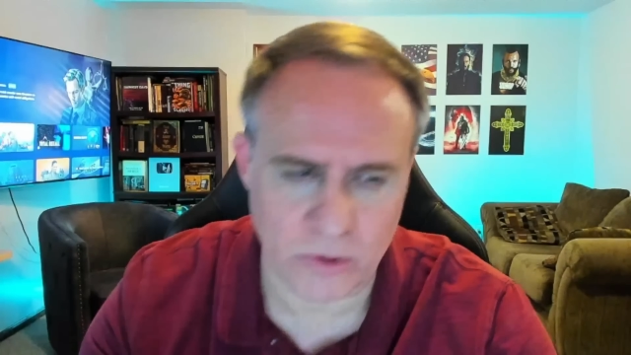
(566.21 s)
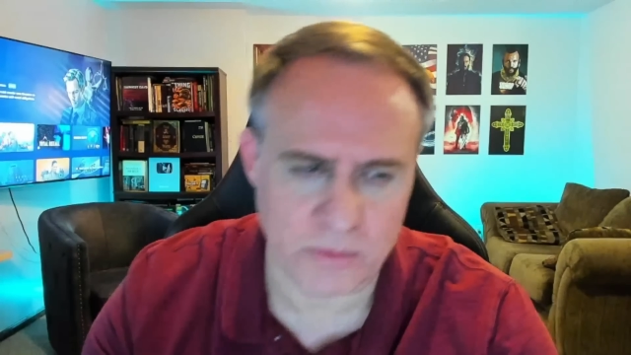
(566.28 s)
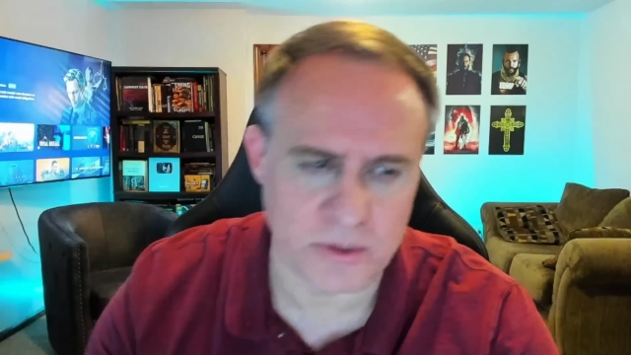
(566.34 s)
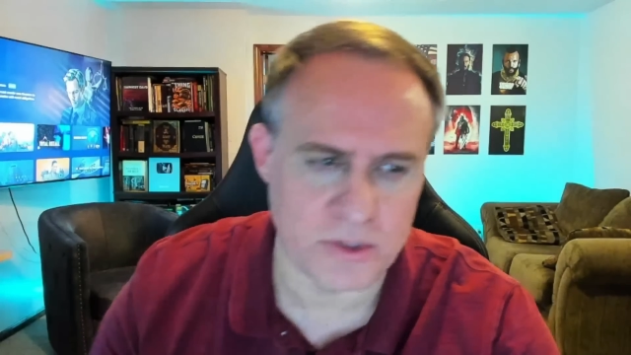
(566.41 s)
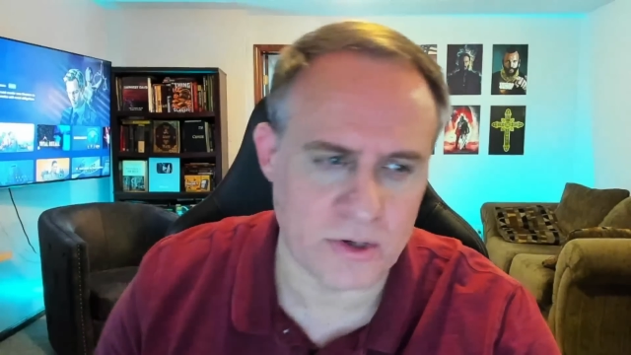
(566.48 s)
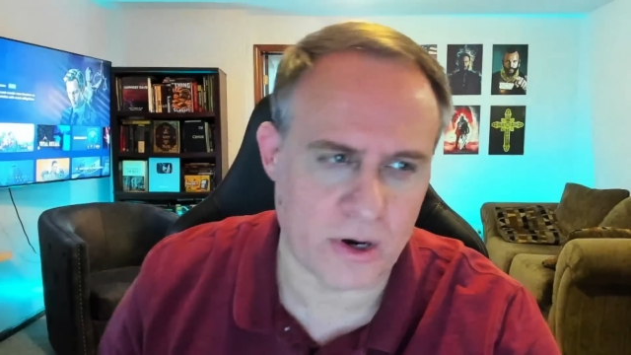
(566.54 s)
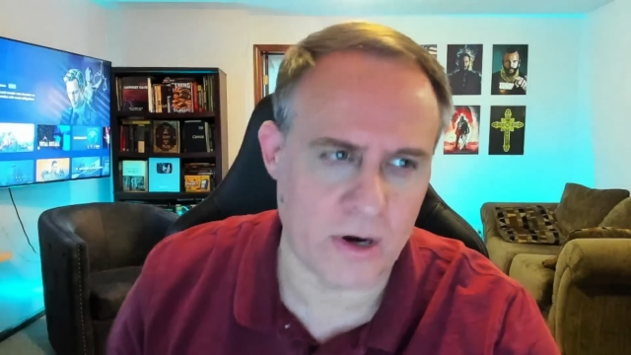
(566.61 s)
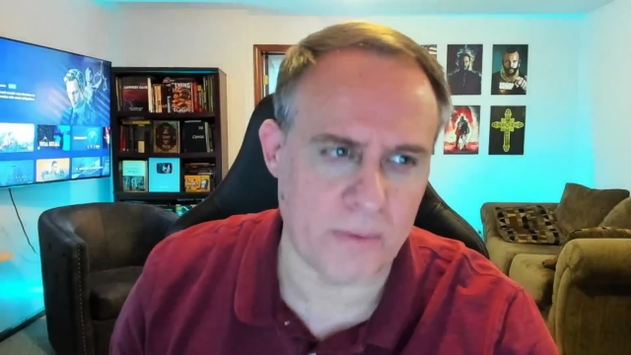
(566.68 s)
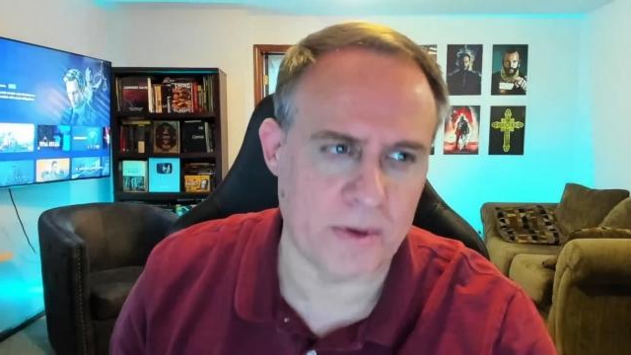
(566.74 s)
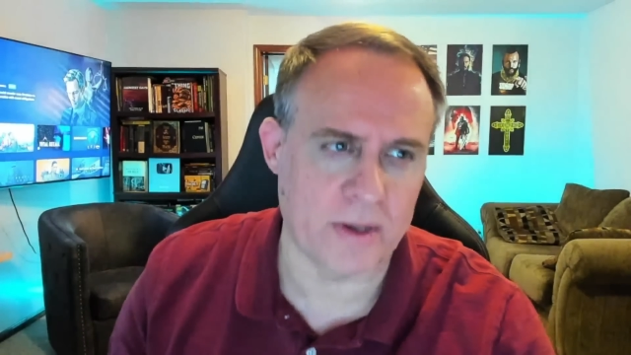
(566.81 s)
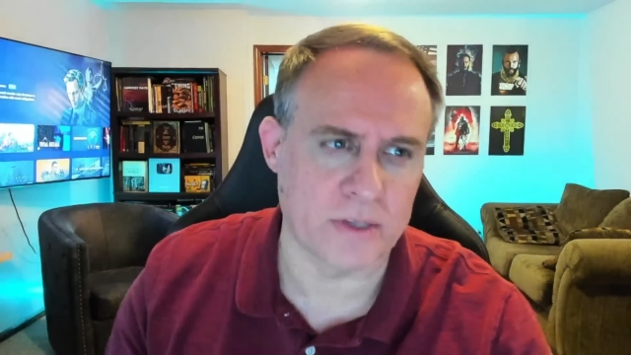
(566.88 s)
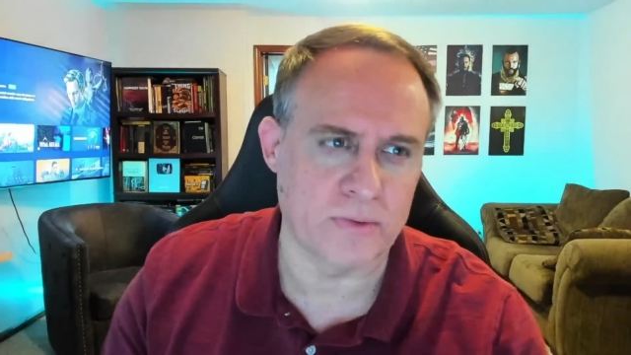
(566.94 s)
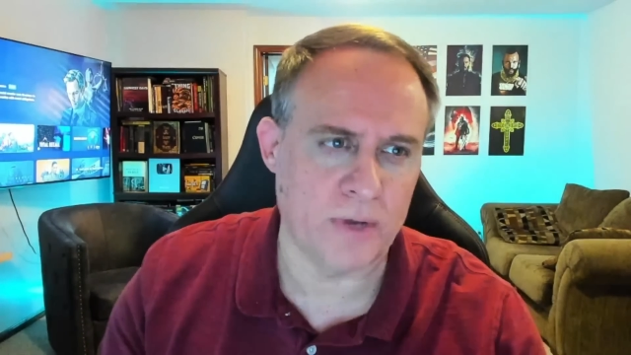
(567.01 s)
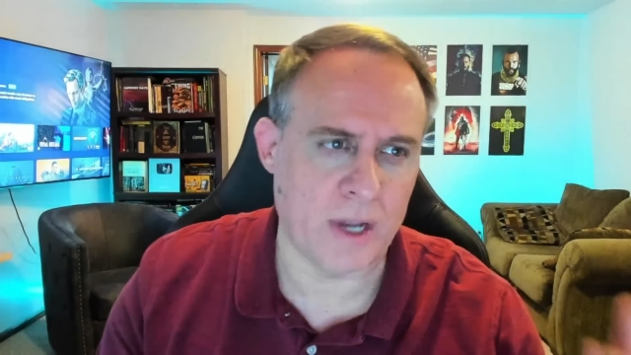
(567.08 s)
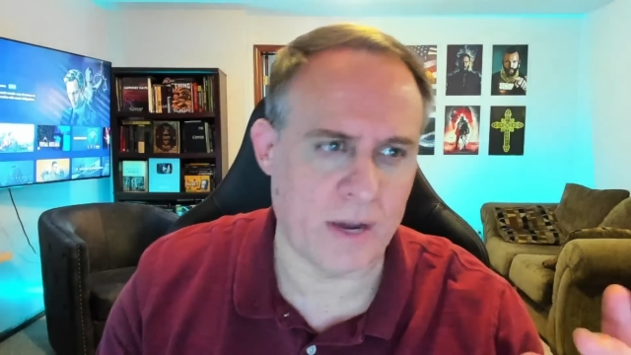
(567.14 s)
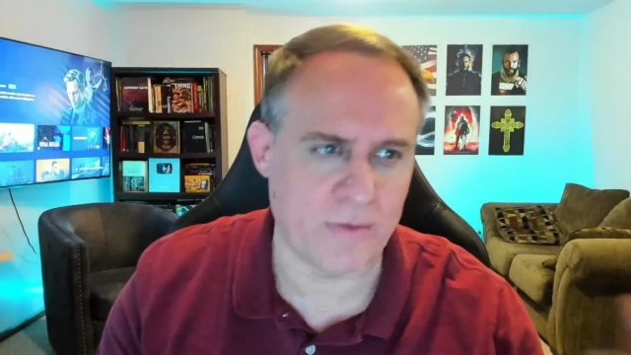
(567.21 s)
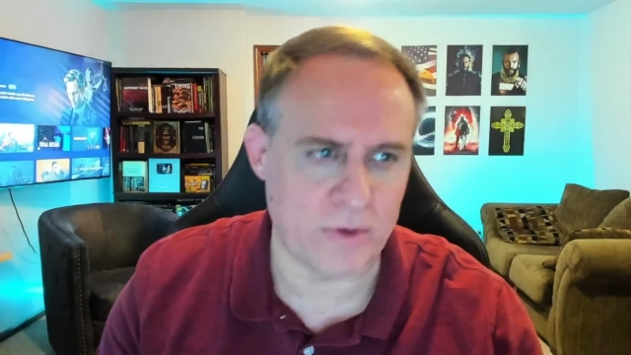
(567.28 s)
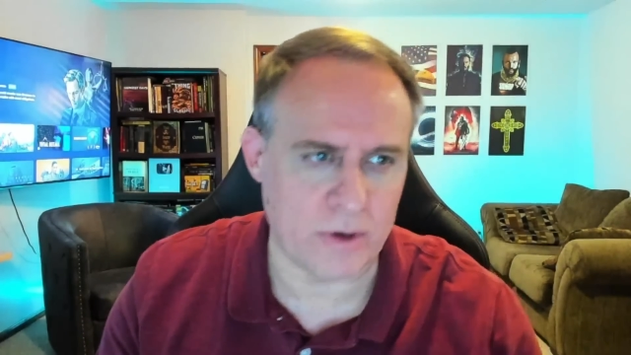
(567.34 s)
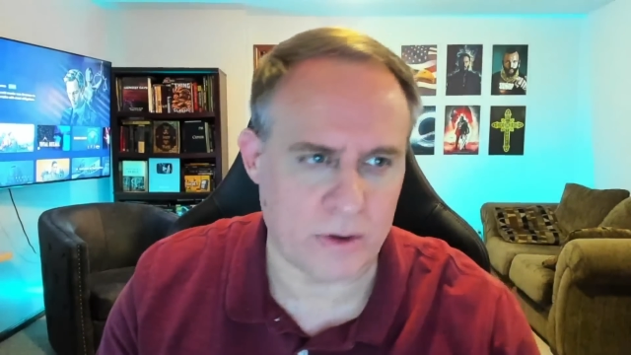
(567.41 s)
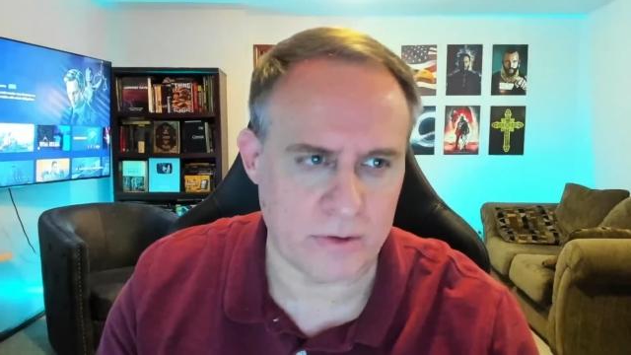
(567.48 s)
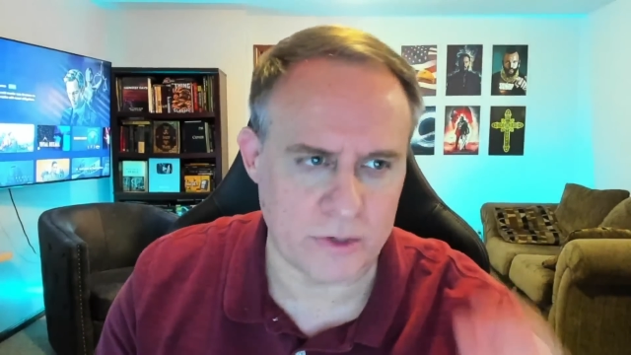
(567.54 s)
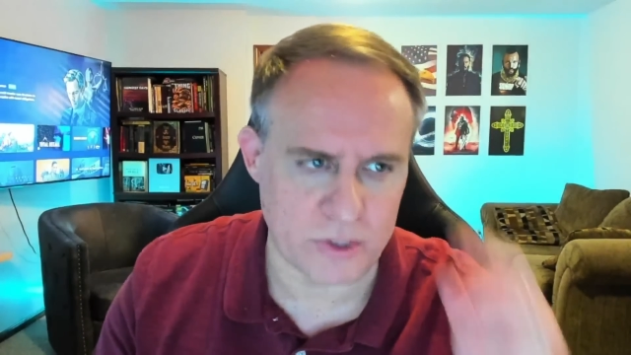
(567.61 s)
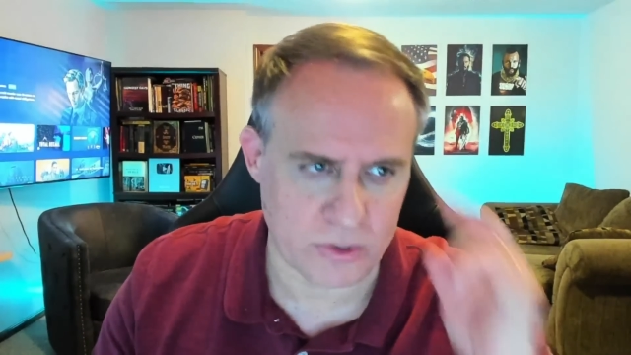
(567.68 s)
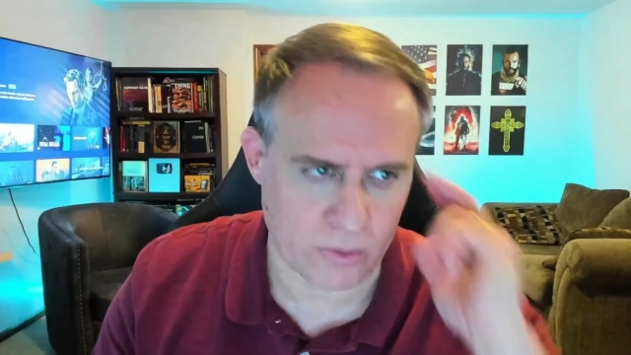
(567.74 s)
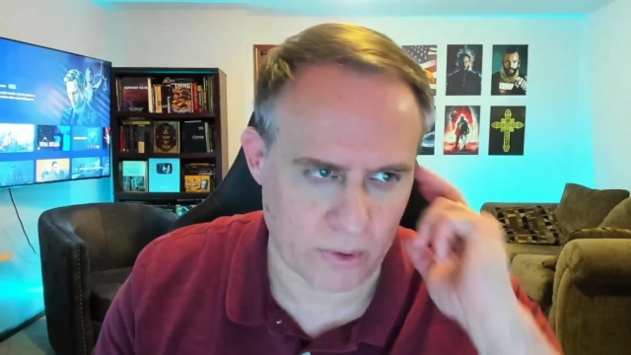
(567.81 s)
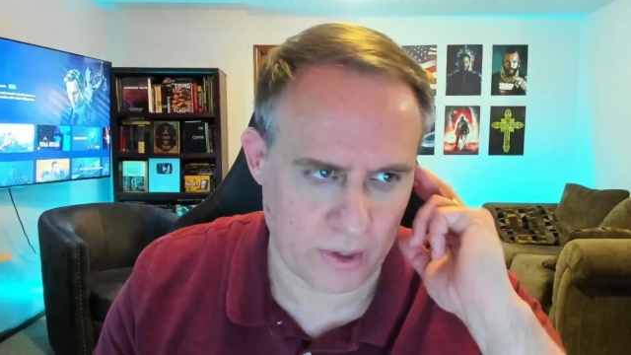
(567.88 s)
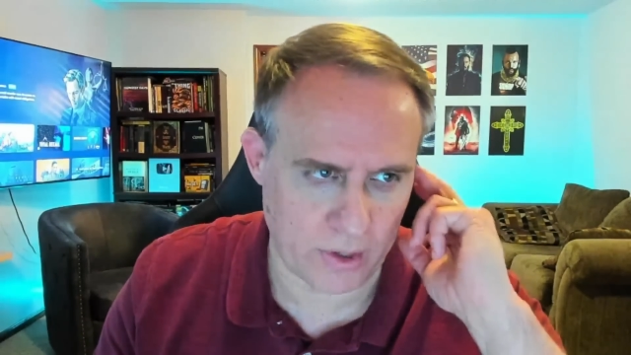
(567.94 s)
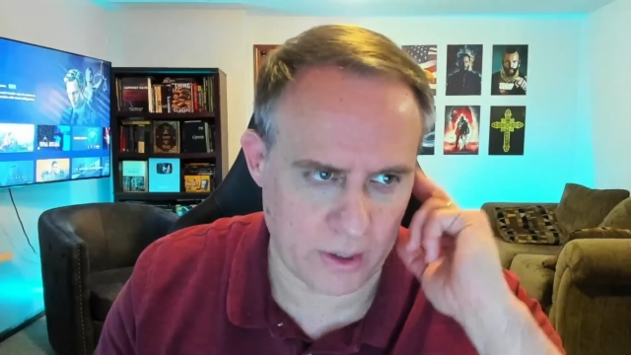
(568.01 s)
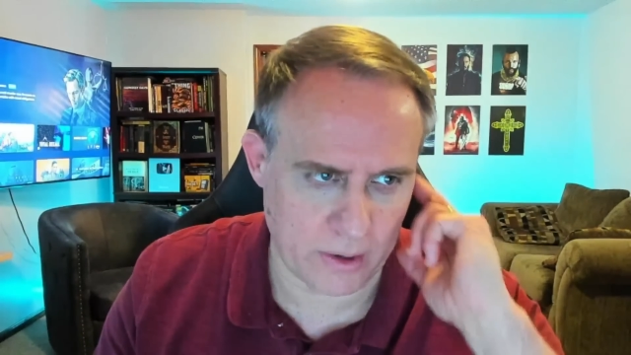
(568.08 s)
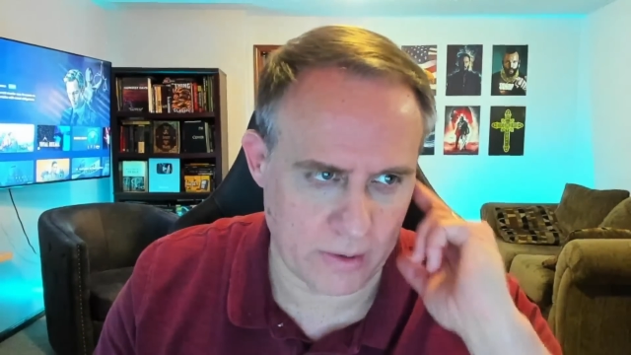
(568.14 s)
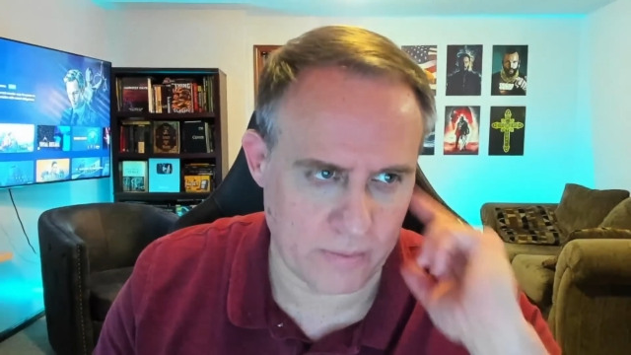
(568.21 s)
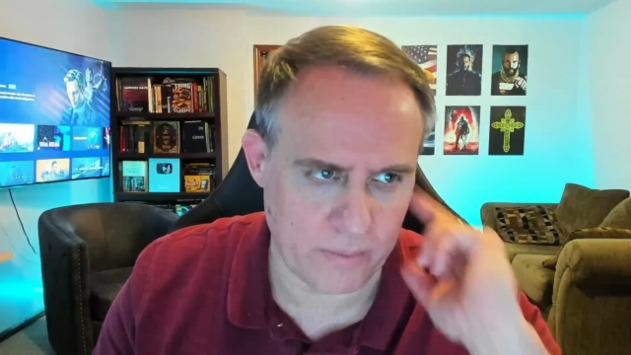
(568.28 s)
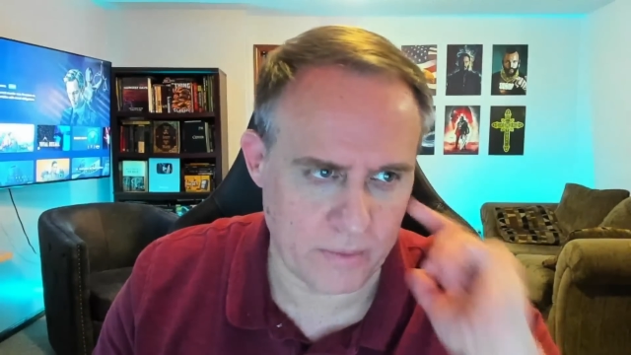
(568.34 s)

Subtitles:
bizarre because we have another story here.